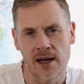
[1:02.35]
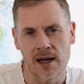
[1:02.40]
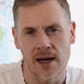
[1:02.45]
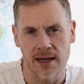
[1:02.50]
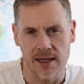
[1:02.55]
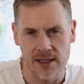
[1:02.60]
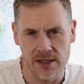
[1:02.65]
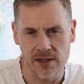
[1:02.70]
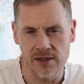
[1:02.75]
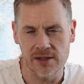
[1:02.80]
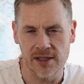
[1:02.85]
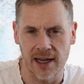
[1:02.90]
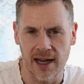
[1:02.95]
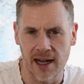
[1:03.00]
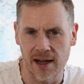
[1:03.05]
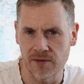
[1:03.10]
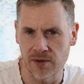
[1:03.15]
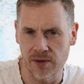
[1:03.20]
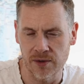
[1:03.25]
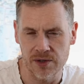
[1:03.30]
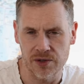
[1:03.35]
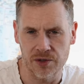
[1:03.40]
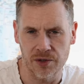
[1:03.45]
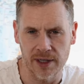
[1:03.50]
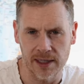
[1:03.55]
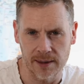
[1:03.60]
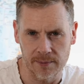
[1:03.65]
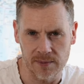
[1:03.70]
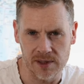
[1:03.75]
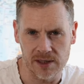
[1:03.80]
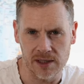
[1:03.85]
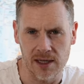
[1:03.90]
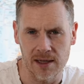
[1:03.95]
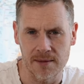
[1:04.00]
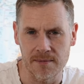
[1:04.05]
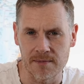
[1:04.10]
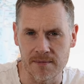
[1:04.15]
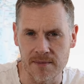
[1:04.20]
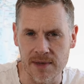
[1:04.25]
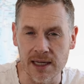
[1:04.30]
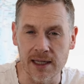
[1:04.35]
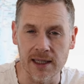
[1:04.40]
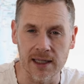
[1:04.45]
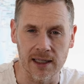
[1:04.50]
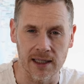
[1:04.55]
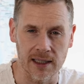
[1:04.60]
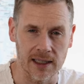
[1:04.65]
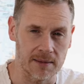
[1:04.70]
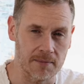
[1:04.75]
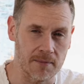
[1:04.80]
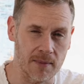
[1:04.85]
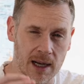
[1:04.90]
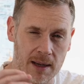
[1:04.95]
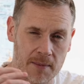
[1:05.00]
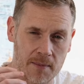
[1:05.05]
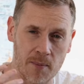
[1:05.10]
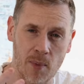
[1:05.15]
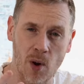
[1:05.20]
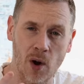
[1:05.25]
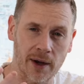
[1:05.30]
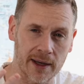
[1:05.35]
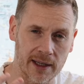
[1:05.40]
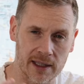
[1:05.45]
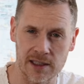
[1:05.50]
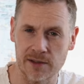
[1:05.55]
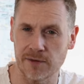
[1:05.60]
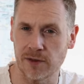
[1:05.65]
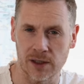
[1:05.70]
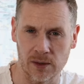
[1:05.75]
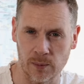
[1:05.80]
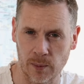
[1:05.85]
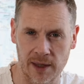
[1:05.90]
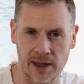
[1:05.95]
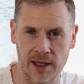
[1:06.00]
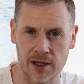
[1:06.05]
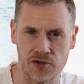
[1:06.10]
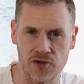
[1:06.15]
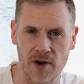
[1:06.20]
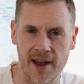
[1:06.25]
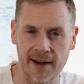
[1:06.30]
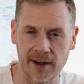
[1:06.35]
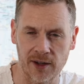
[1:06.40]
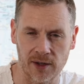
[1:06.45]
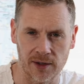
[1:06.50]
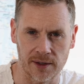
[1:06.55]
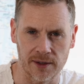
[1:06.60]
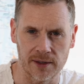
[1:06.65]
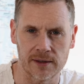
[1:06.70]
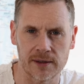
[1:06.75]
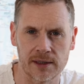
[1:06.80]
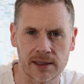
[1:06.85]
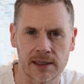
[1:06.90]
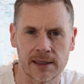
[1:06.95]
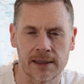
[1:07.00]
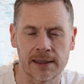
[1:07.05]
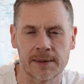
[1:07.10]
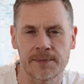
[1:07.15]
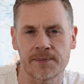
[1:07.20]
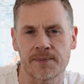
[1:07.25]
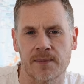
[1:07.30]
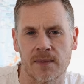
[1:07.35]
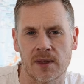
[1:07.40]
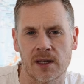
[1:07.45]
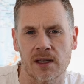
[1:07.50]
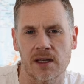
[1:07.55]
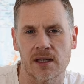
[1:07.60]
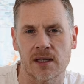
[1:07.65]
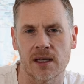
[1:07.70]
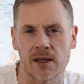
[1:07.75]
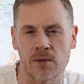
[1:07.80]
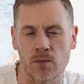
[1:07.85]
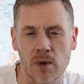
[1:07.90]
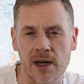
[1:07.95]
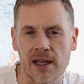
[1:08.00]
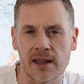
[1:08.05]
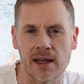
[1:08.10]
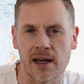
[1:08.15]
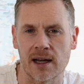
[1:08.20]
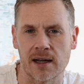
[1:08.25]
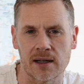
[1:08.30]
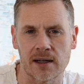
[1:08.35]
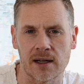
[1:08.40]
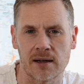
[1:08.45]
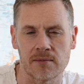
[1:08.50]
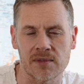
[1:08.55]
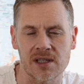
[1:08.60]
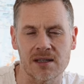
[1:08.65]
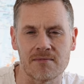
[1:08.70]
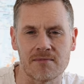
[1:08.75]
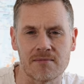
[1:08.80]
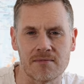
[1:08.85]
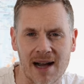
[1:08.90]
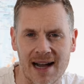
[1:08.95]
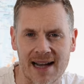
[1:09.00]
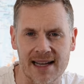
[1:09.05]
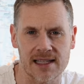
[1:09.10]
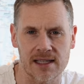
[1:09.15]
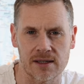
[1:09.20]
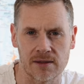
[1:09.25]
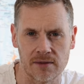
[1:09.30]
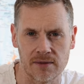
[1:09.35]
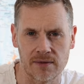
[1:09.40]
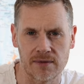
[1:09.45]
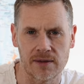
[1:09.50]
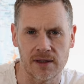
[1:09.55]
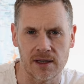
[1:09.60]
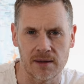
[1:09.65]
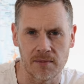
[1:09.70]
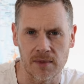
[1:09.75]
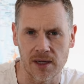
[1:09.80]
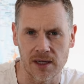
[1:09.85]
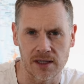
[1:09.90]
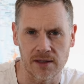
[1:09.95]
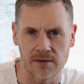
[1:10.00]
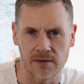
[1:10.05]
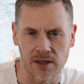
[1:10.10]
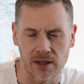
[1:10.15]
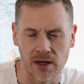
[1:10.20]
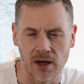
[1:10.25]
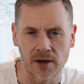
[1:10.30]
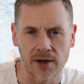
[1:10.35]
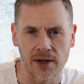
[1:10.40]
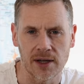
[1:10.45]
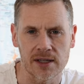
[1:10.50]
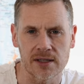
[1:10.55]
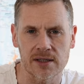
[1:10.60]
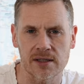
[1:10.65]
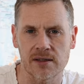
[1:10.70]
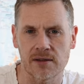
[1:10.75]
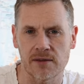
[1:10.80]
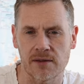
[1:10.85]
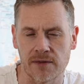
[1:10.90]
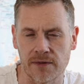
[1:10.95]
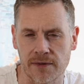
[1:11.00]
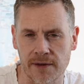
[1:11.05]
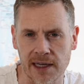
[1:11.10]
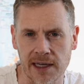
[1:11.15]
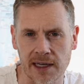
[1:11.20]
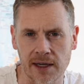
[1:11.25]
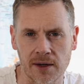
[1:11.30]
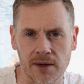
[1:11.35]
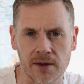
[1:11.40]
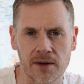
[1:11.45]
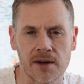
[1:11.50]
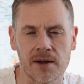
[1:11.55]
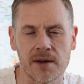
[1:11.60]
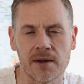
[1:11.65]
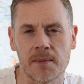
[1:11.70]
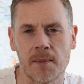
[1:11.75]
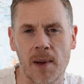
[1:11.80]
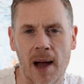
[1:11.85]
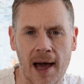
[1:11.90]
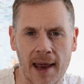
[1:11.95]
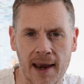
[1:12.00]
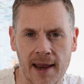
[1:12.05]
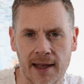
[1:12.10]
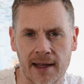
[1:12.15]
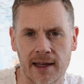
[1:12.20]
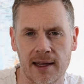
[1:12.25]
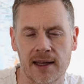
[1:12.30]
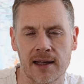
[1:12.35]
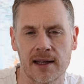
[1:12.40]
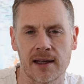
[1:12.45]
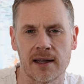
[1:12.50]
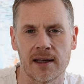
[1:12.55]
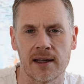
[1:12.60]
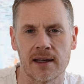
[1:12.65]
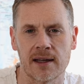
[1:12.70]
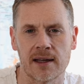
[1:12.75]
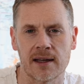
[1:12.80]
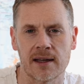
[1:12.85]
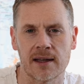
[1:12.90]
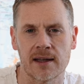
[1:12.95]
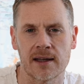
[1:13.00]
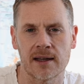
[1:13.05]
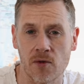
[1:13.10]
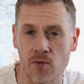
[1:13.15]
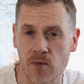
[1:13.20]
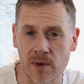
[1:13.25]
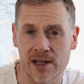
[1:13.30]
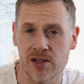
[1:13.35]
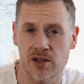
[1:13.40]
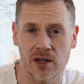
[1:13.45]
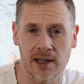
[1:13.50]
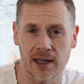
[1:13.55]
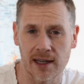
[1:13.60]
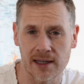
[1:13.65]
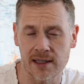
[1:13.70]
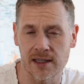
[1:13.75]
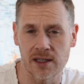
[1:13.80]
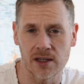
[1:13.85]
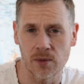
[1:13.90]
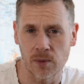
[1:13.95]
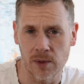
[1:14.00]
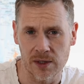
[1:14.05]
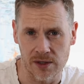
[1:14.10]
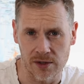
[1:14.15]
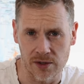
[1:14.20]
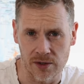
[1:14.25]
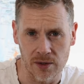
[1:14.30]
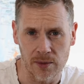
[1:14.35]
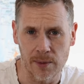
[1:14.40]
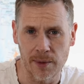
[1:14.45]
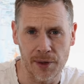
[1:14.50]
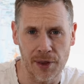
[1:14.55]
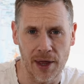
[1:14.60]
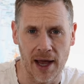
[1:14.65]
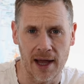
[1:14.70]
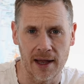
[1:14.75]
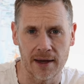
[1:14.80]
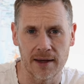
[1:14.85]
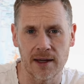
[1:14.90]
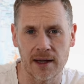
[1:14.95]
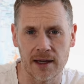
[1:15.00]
And as soon as I have those dreams, immediately my body's filled with adrenaline. And with that comes a massive amount of alertness, fear, panic. Originally, I didn't know what to do with that.